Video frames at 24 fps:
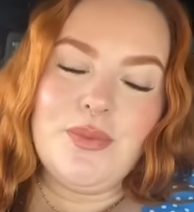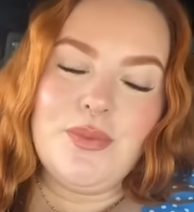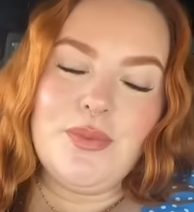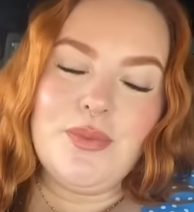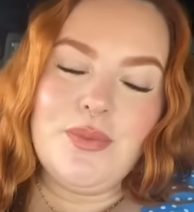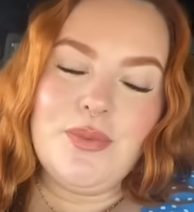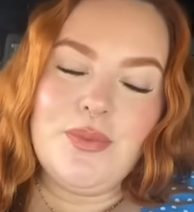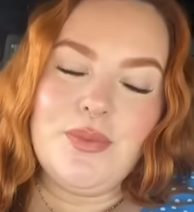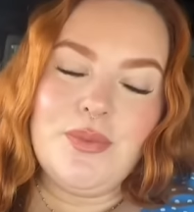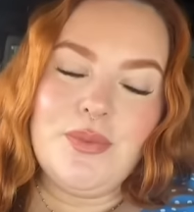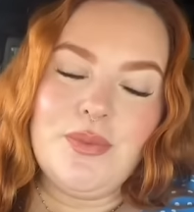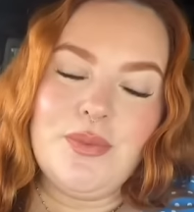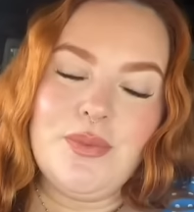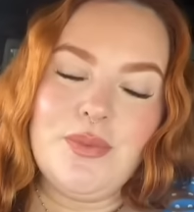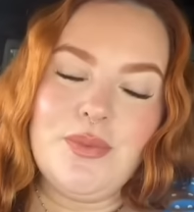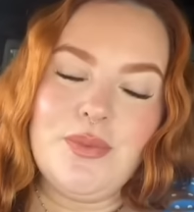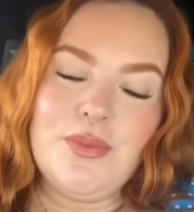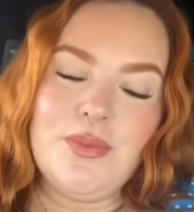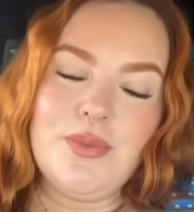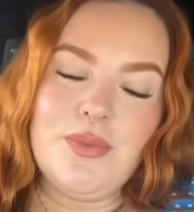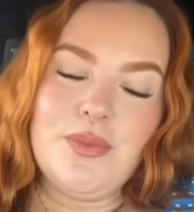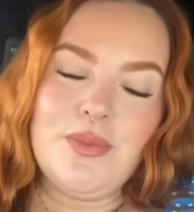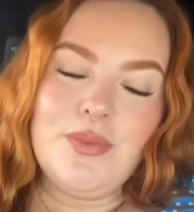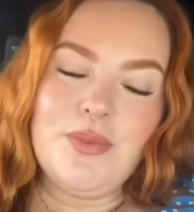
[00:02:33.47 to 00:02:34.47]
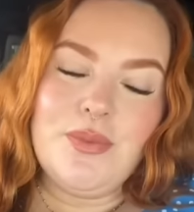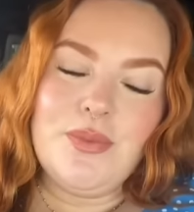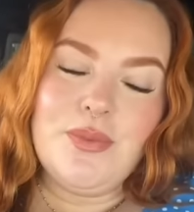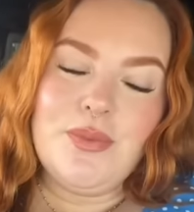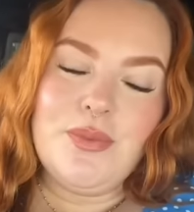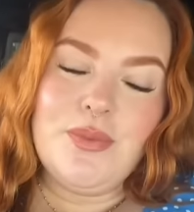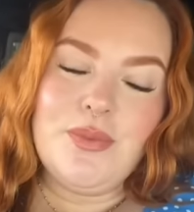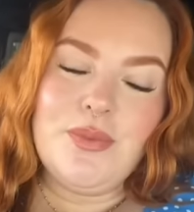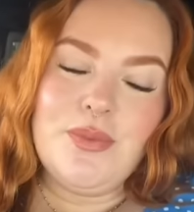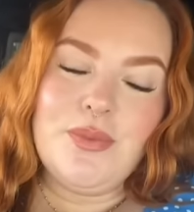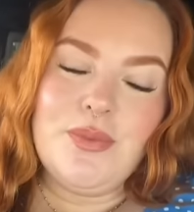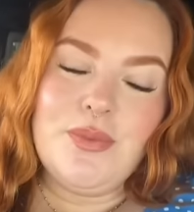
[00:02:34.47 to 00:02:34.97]

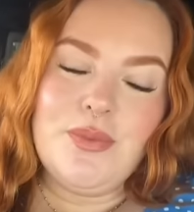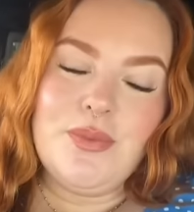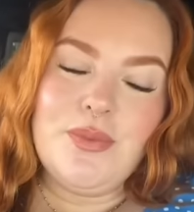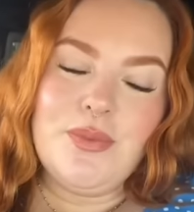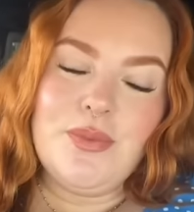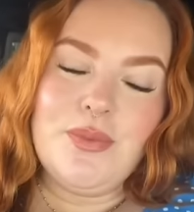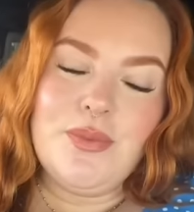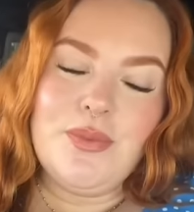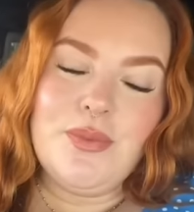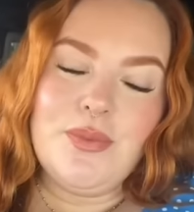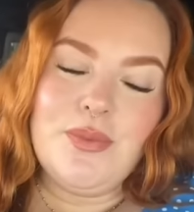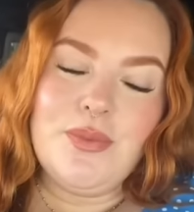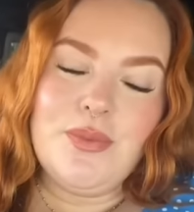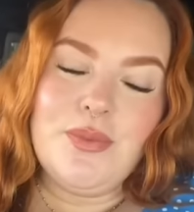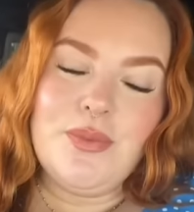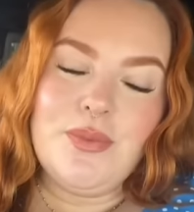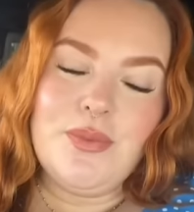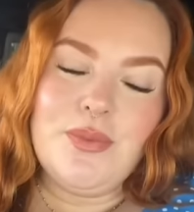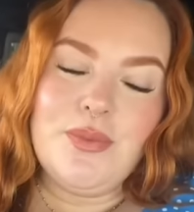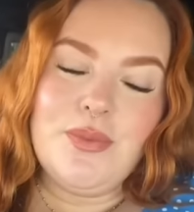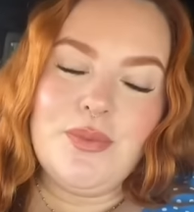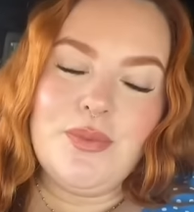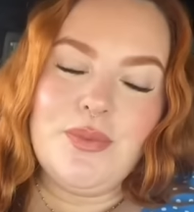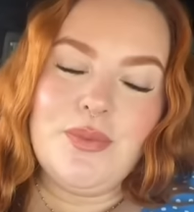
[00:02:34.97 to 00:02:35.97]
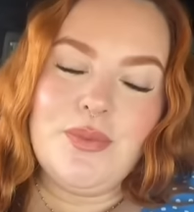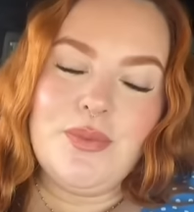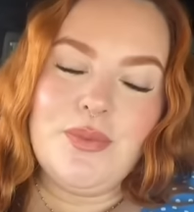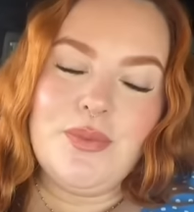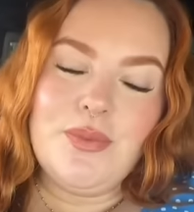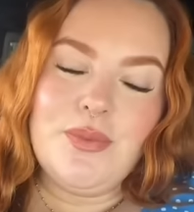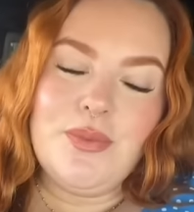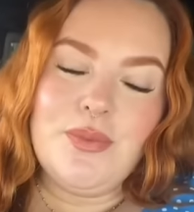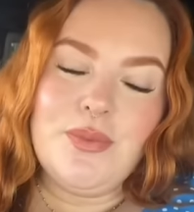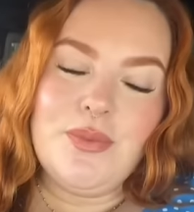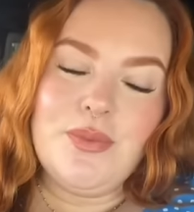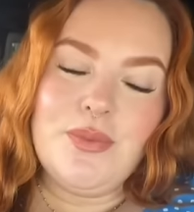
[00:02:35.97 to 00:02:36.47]

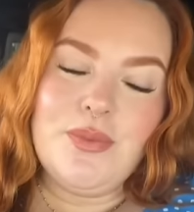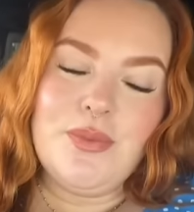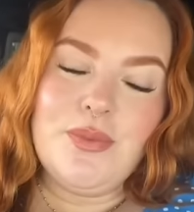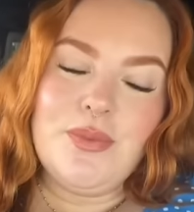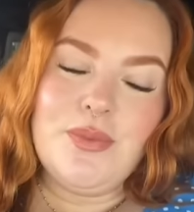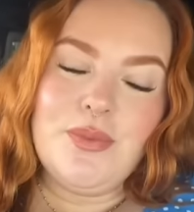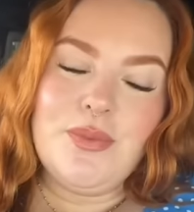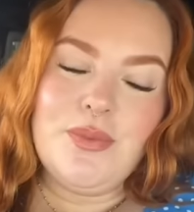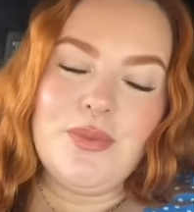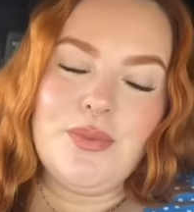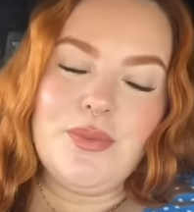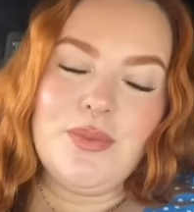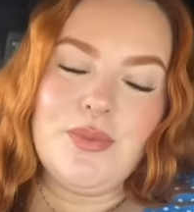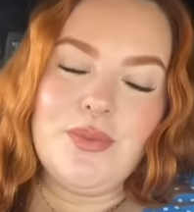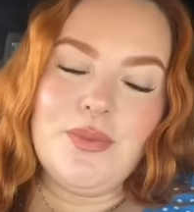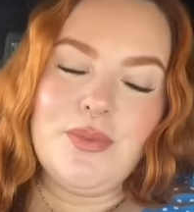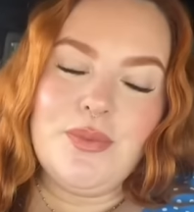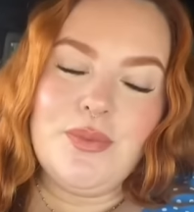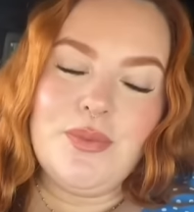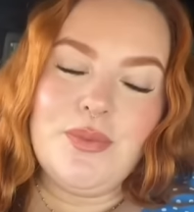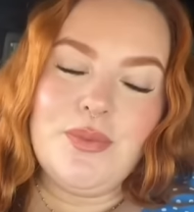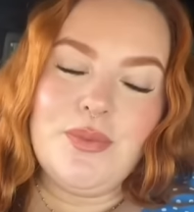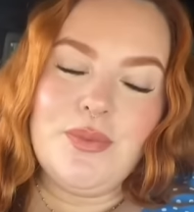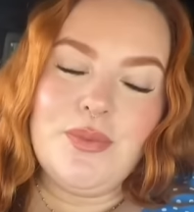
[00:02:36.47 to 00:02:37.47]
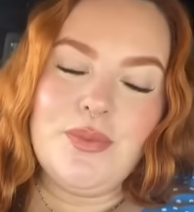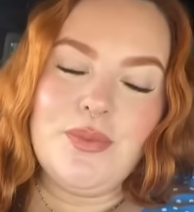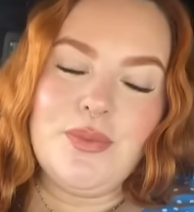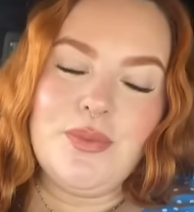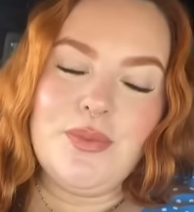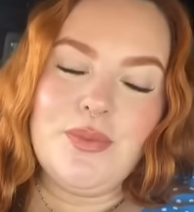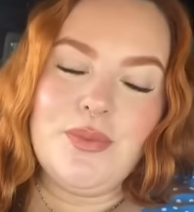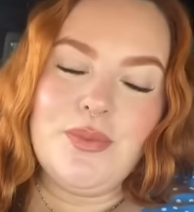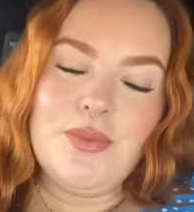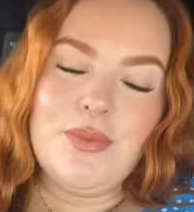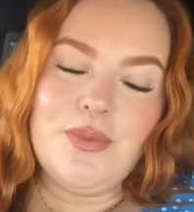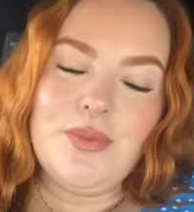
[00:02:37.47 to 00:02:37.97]

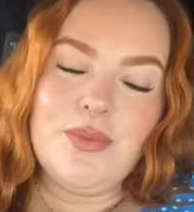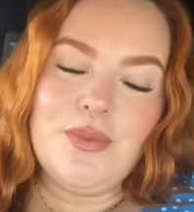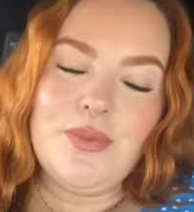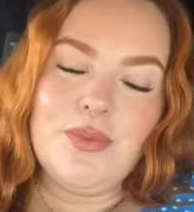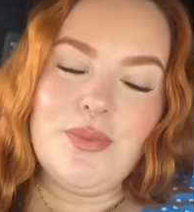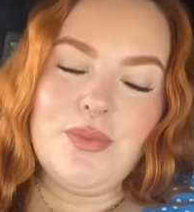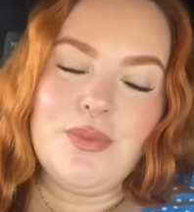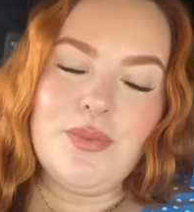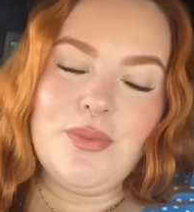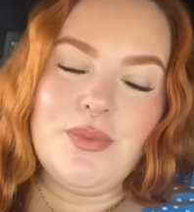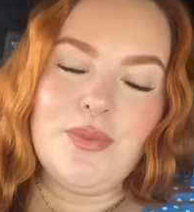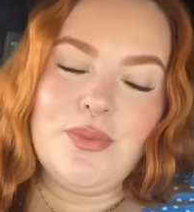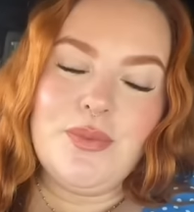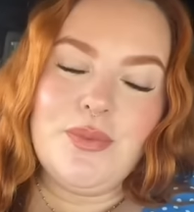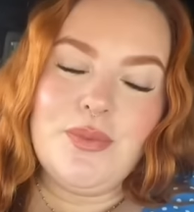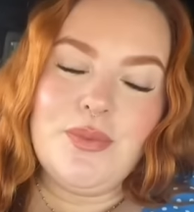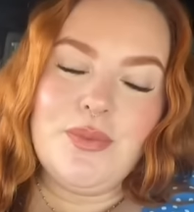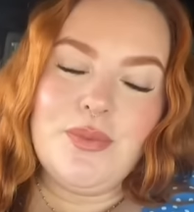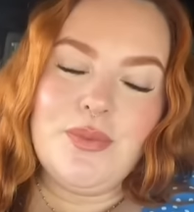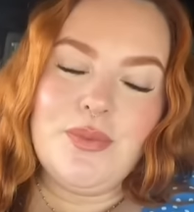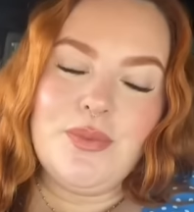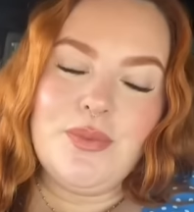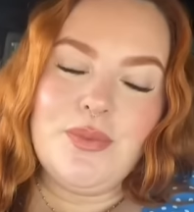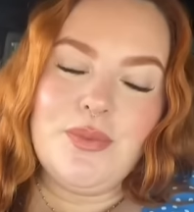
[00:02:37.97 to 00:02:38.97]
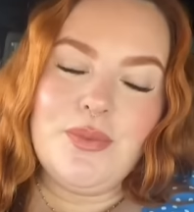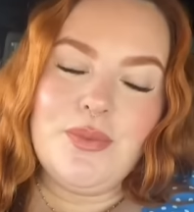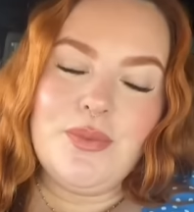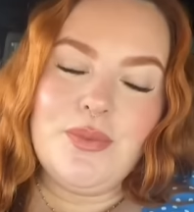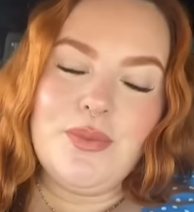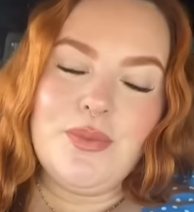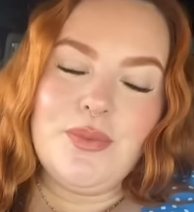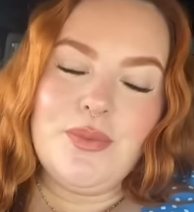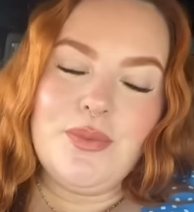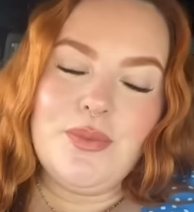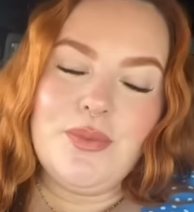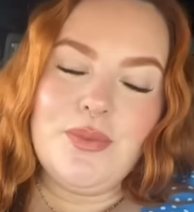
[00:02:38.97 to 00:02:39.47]

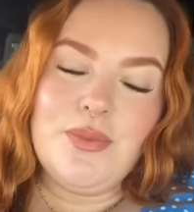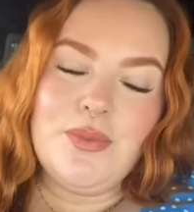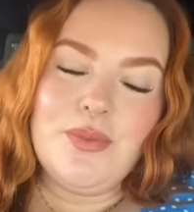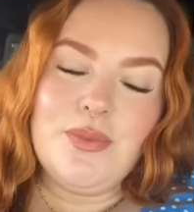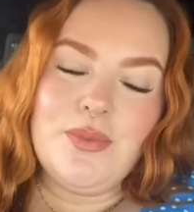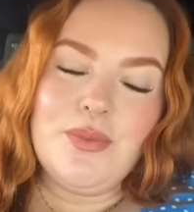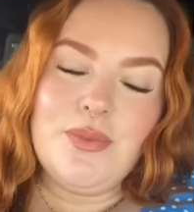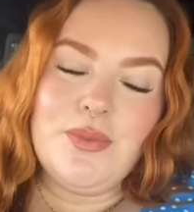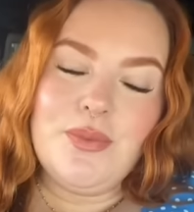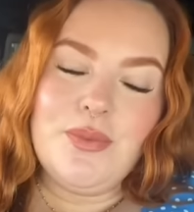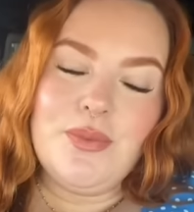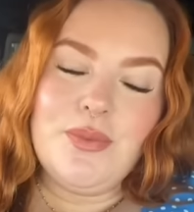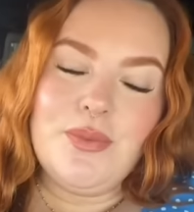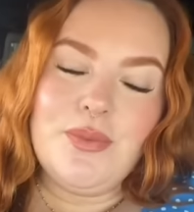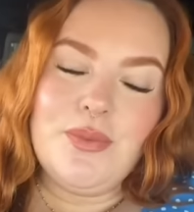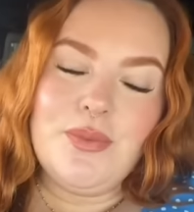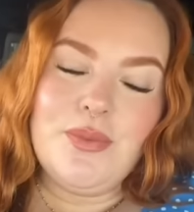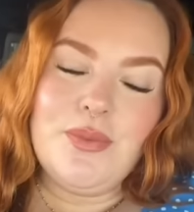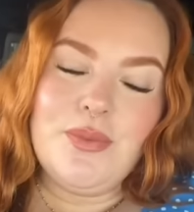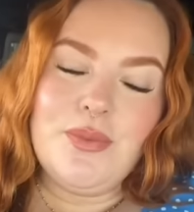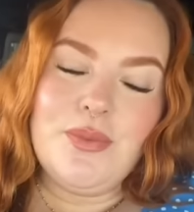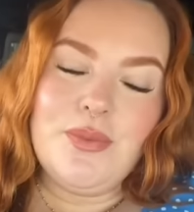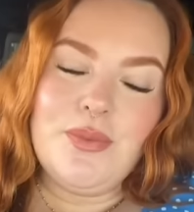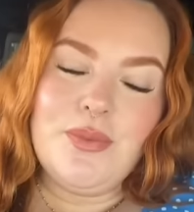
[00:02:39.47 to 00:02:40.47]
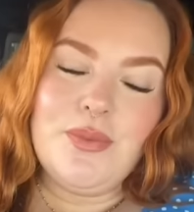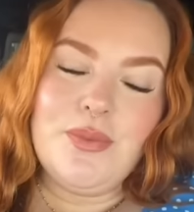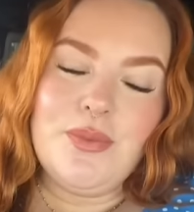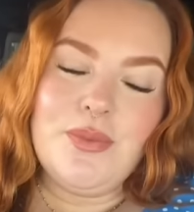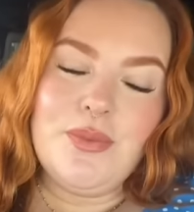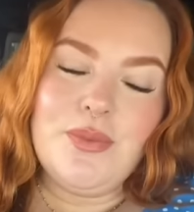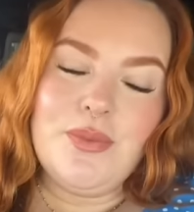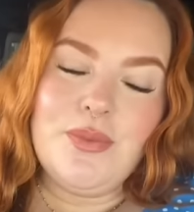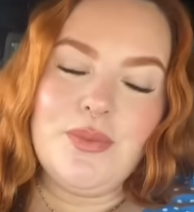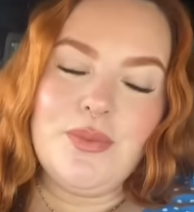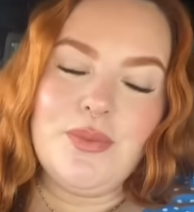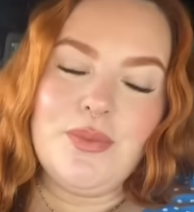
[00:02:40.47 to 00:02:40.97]

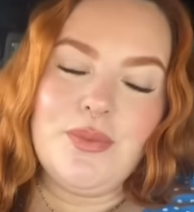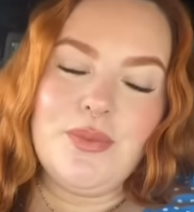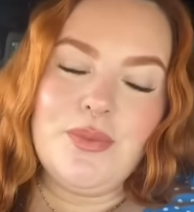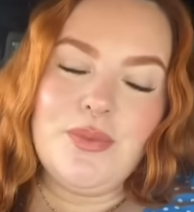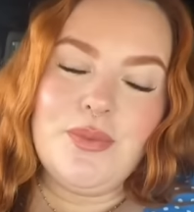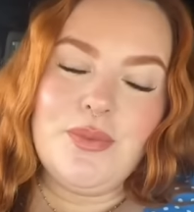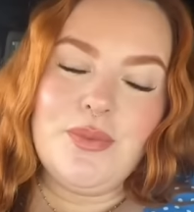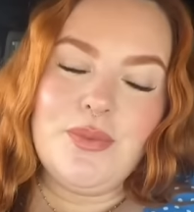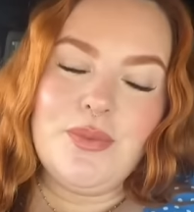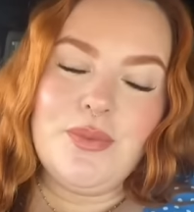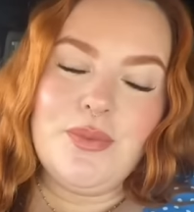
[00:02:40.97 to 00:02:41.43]
This person isn't speaking.